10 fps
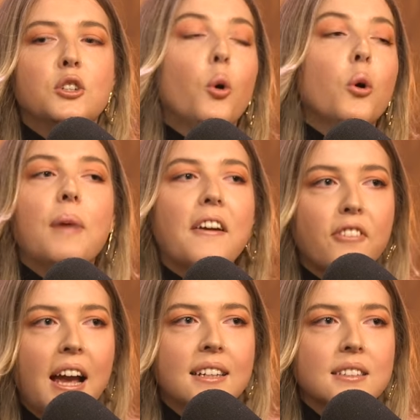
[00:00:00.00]
told my
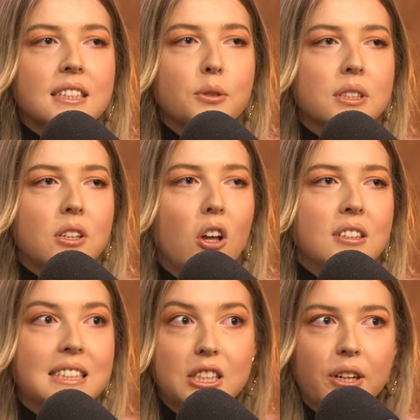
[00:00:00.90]
friends. It was all
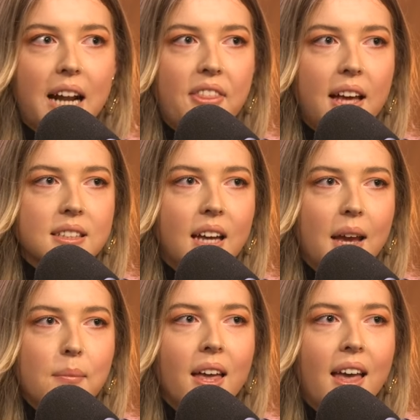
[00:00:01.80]
secret at that
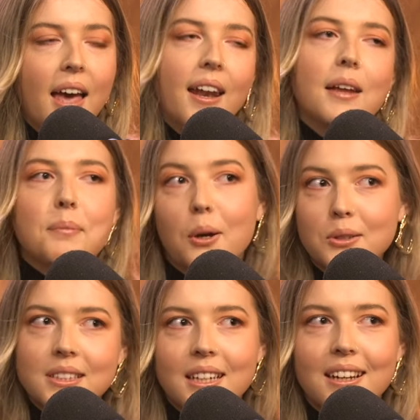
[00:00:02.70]
time. And I had
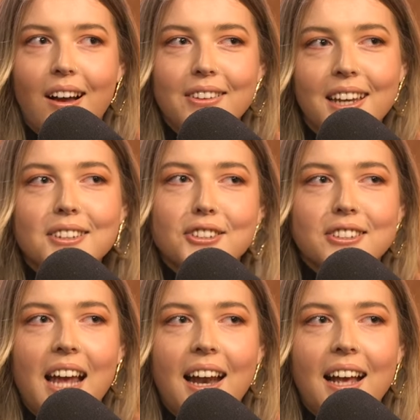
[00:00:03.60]
posted it on the
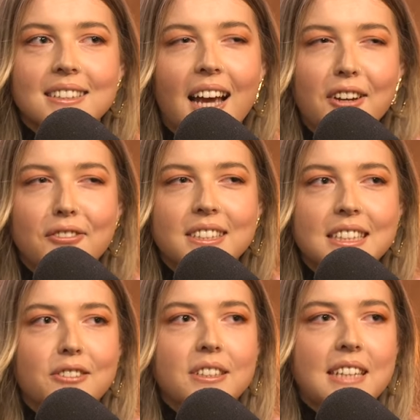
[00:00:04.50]
internet as kind of a
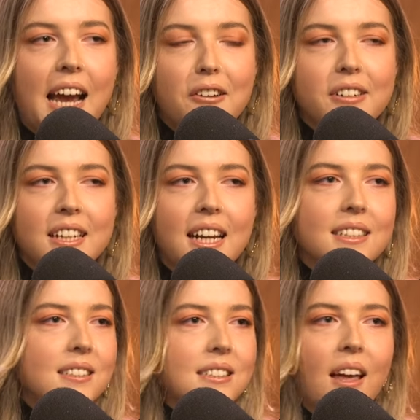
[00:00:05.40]
secret diary, and I
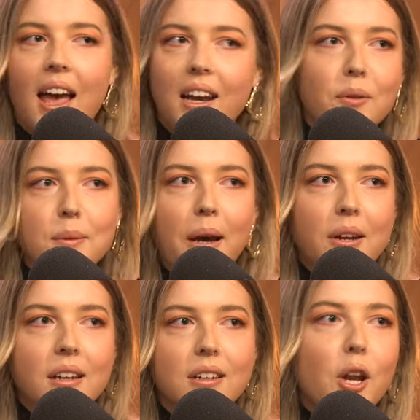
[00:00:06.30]
didn't tell anyone about
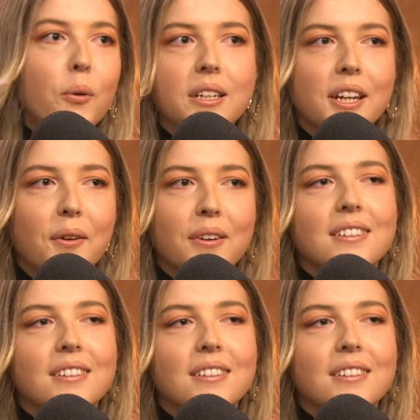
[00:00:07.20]
it. No one knew.